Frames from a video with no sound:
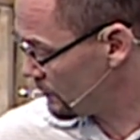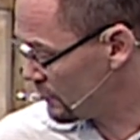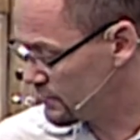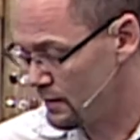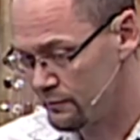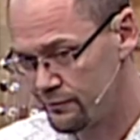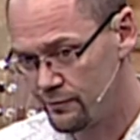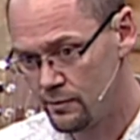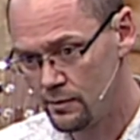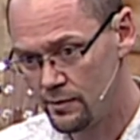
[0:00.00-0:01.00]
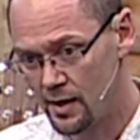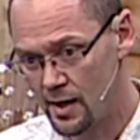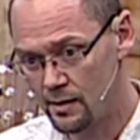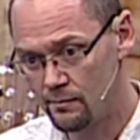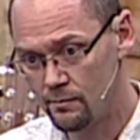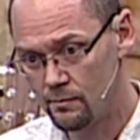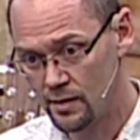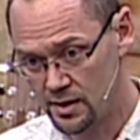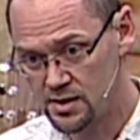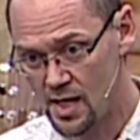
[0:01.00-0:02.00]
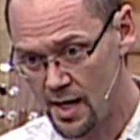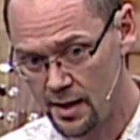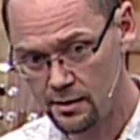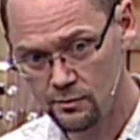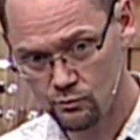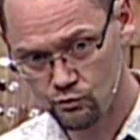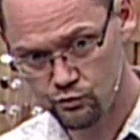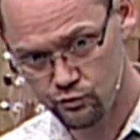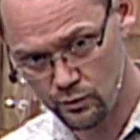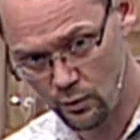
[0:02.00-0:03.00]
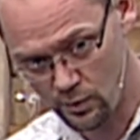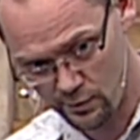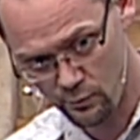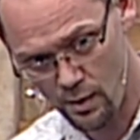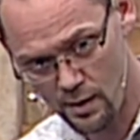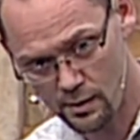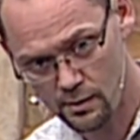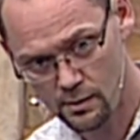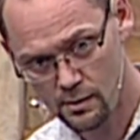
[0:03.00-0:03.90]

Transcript: myself that I am that he died, we go under the water,